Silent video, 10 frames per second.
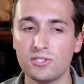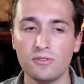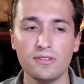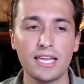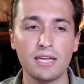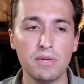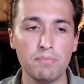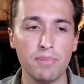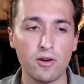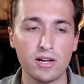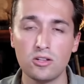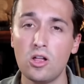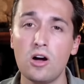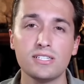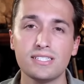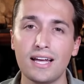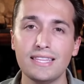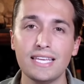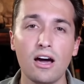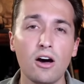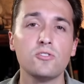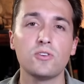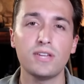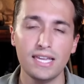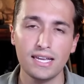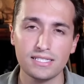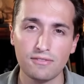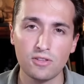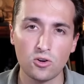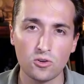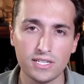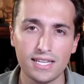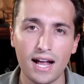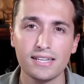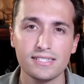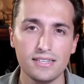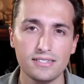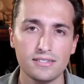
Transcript: that they could be buried alongside the other kings of the early dynasties.